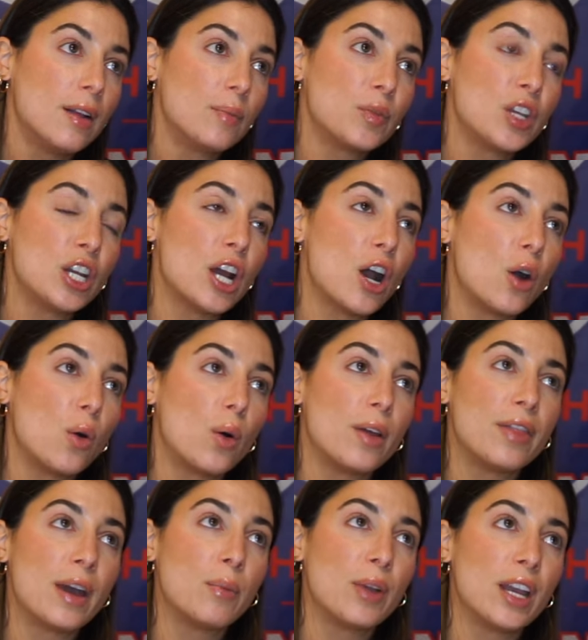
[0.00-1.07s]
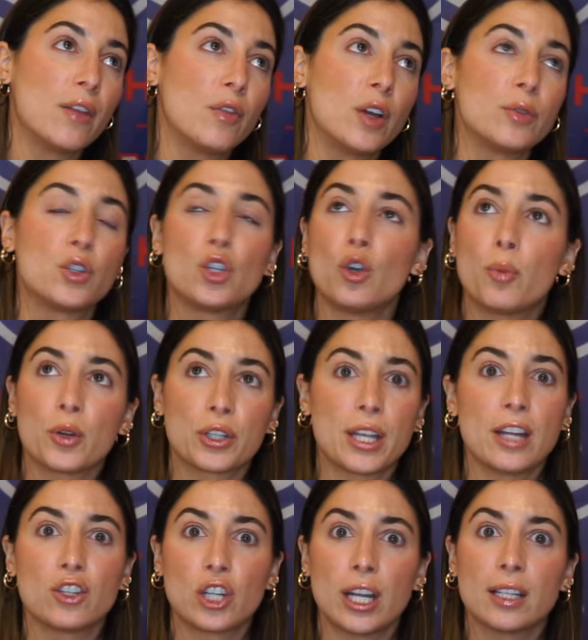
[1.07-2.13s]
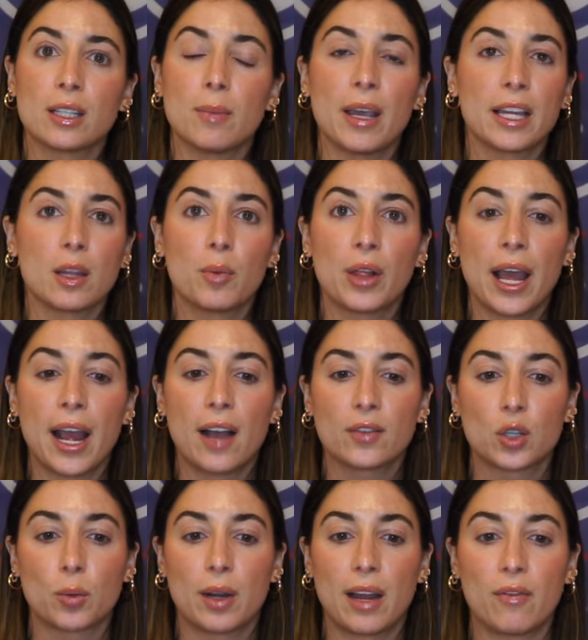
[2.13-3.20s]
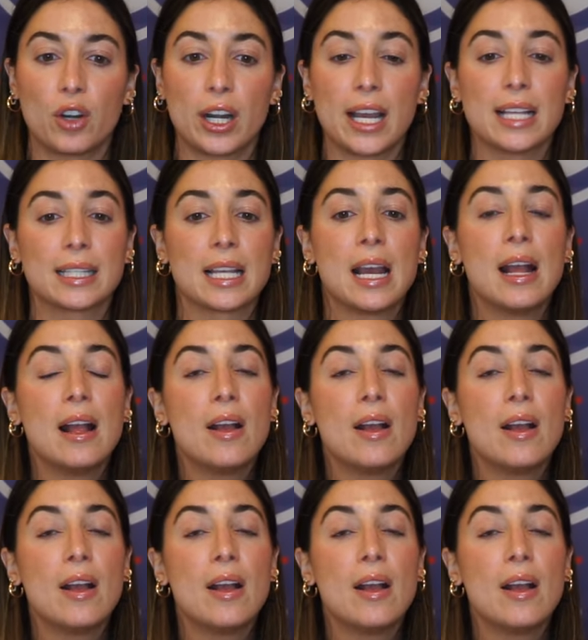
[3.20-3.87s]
you know, that we have a 2% chance of making the playoffs or whatever it is.